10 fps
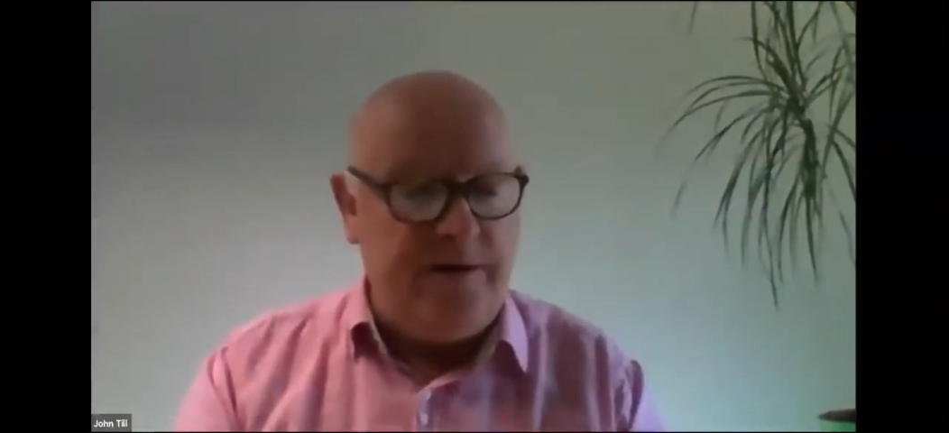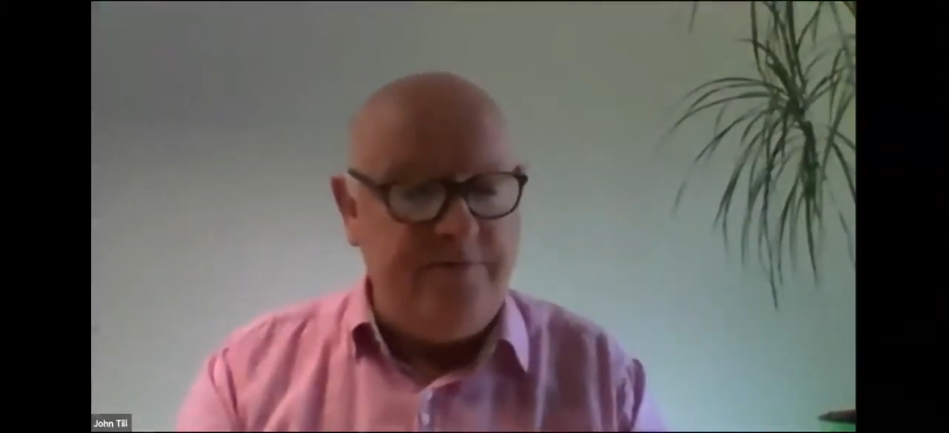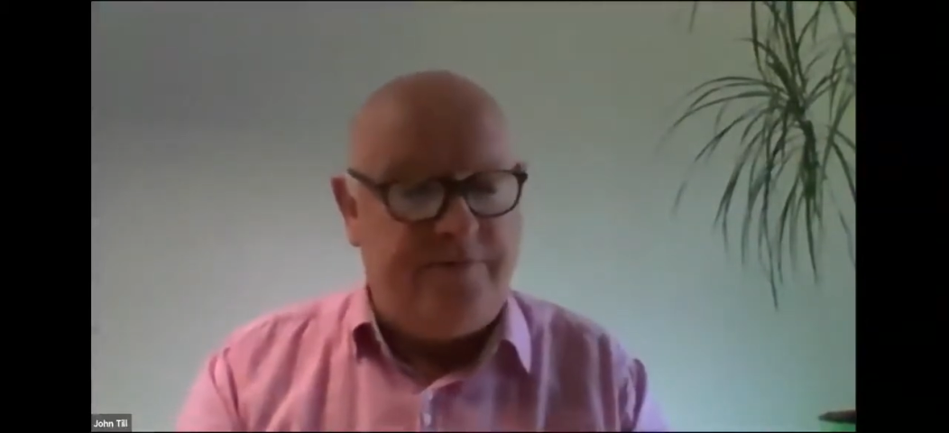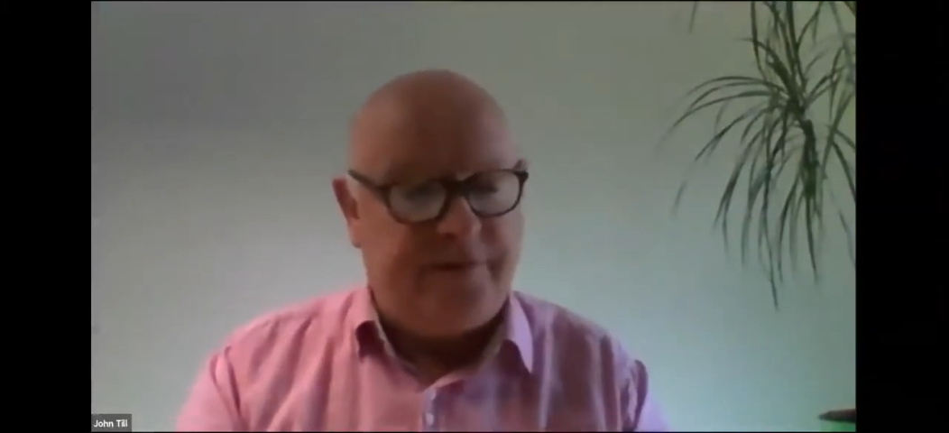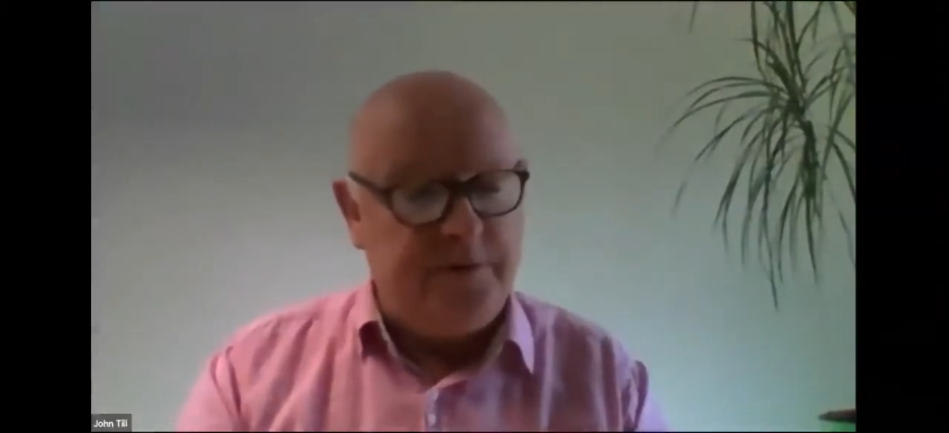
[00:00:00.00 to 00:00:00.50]

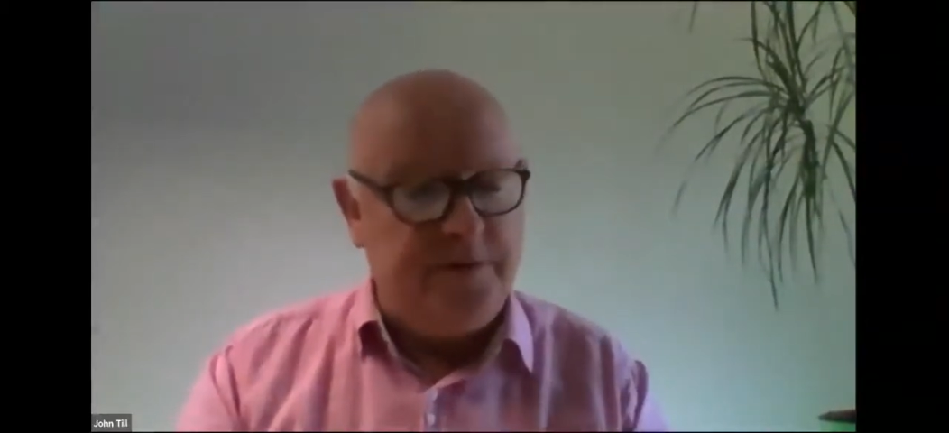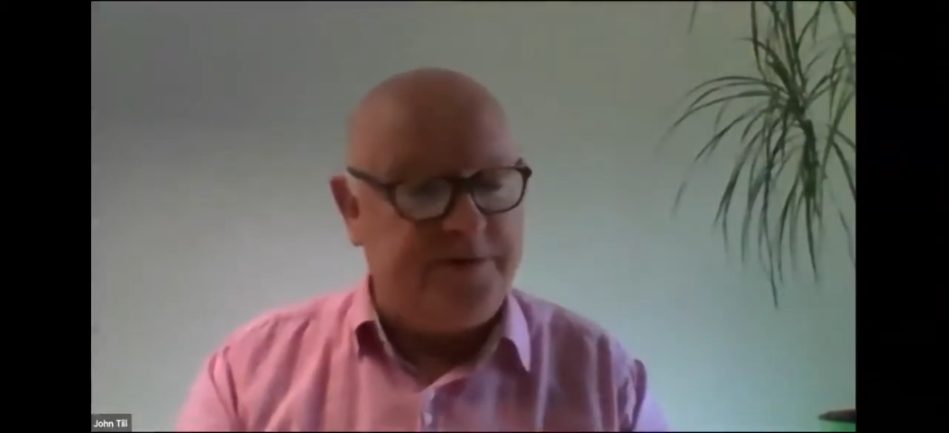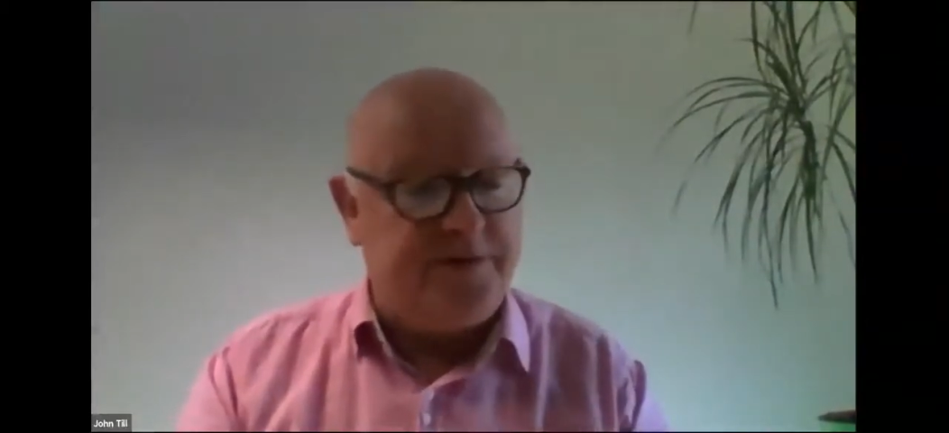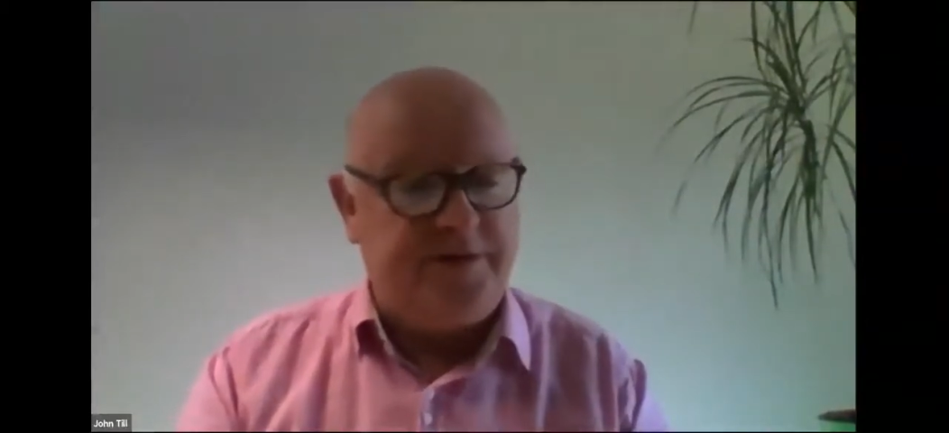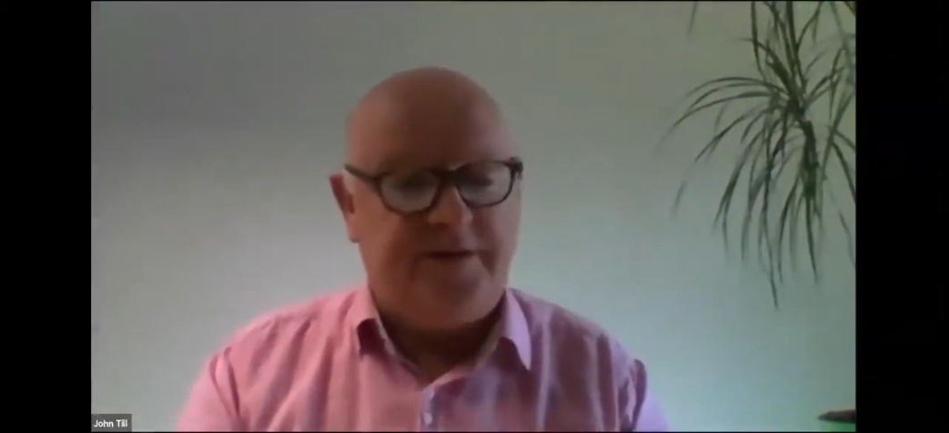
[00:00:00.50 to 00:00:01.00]

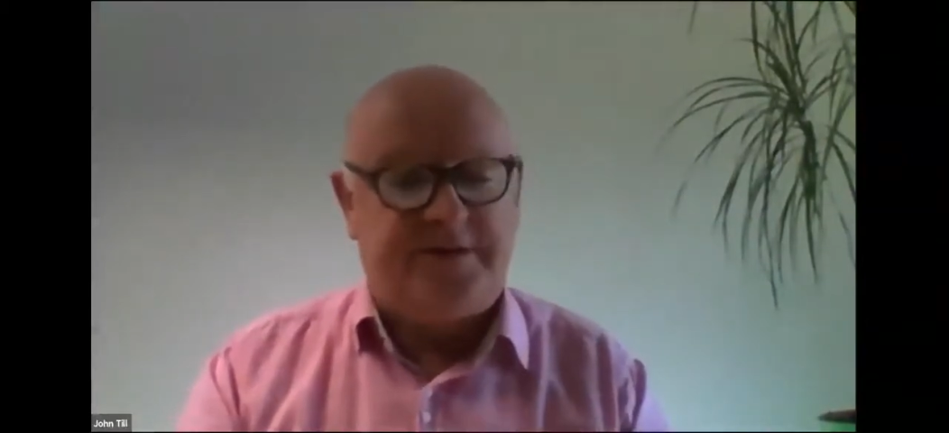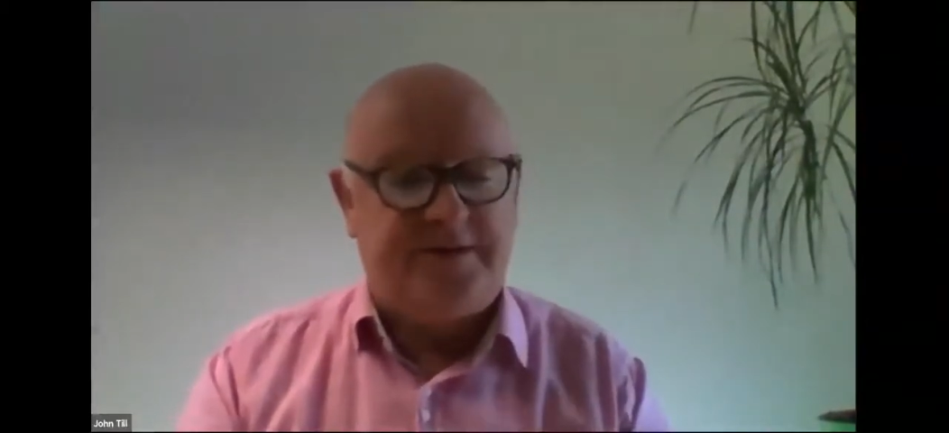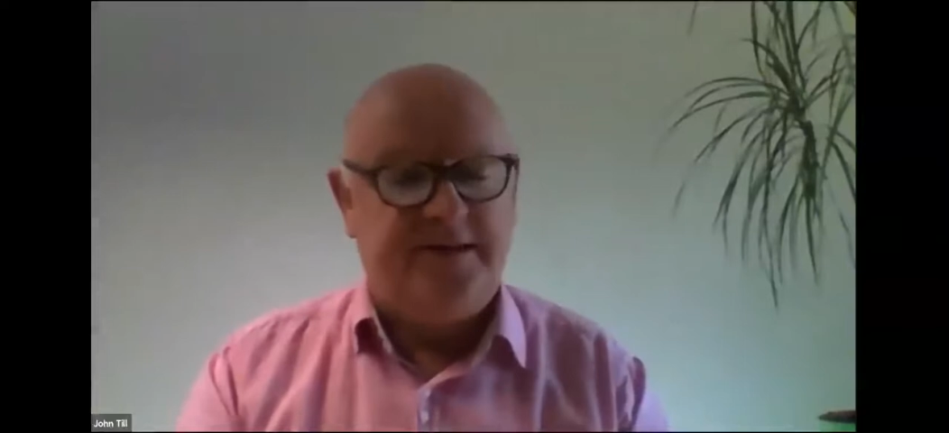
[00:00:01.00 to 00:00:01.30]
influencers